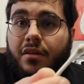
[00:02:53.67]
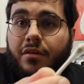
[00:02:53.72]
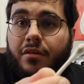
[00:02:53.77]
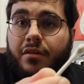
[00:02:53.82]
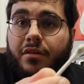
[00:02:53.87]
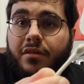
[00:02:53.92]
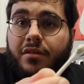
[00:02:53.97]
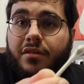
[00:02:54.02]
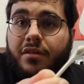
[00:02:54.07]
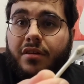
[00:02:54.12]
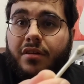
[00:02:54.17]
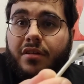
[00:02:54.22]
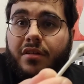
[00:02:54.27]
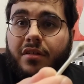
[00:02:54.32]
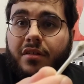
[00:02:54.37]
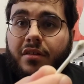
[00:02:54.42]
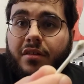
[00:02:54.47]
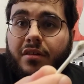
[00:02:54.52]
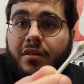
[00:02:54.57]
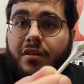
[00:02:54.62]
can see
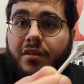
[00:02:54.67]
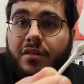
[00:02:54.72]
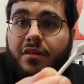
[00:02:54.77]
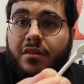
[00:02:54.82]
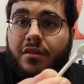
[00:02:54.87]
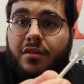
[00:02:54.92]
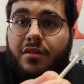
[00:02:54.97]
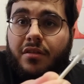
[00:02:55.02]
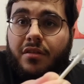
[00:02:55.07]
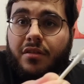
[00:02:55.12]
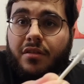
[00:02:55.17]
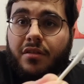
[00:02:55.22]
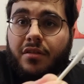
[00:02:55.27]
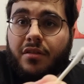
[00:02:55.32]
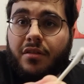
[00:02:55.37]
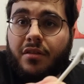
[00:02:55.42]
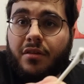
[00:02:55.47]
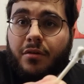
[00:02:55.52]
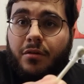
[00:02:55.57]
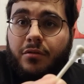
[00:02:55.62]
the
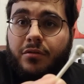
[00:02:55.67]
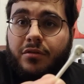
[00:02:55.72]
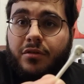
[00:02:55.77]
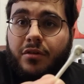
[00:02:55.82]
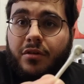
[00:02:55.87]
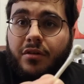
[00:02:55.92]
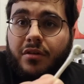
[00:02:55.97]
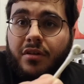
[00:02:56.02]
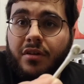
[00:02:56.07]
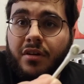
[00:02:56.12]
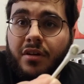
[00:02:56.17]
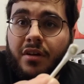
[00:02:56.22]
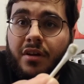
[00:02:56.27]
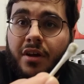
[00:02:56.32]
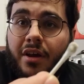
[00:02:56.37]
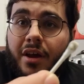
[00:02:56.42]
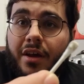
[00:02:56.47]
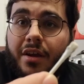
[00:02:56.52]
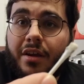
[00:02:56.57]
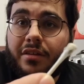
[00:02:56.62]
old dirt,
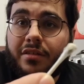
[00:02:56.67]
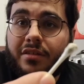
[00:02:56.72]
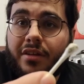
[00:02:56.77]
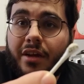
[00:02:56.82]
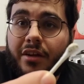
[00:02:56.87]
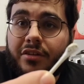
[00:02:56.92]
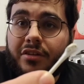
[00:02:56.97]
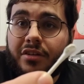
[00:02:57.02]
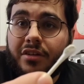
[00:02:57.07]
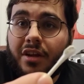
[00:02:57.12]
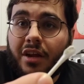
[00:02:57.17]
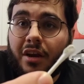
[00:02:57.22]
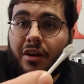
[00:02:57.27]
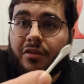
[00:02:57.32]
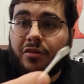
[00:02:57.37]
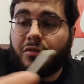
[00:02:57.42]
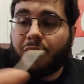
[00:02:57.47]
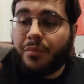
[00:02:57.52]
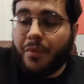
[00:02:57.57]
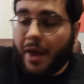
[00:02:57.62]
and this is actually not
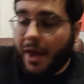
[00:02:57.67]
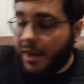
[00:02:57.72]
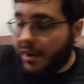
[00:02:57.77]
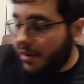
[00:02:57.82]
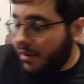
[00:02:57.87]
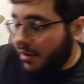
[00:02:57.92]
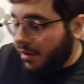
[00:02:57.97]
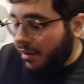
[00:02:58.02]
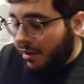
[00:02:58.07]
too bad.